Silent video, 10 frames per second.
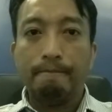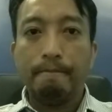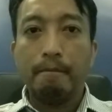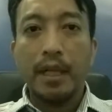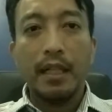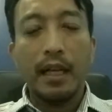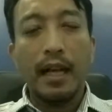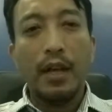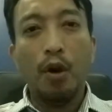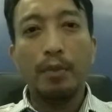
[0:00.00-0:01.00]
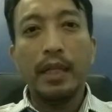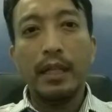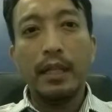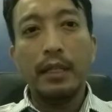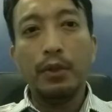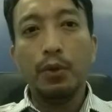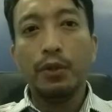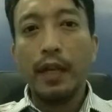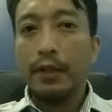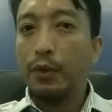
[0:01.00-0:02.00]
But I hope that you
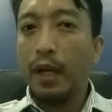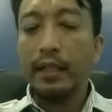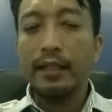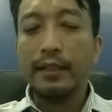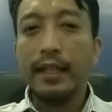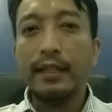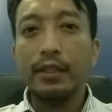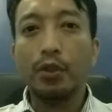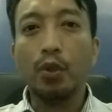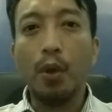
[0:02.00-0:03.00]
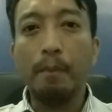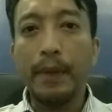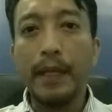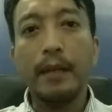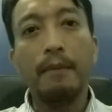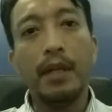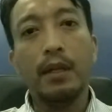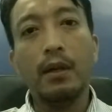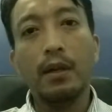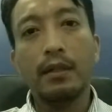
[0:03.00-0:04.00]
try to understand this topic
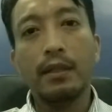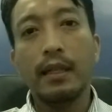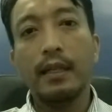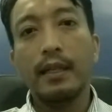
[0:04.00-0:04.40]
because